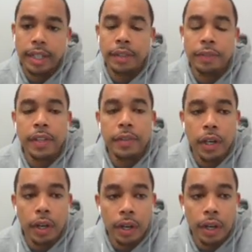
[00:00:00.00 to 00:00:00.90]
the Fever
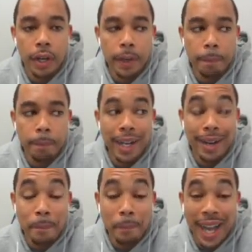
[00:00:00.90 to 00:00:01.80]
are a
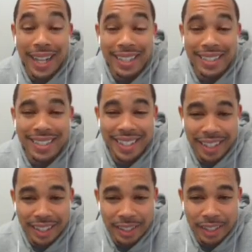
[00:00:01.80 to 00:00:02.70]

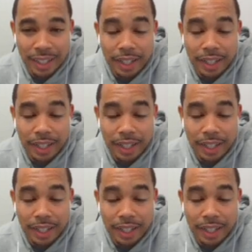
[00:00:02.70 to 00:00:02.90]
-10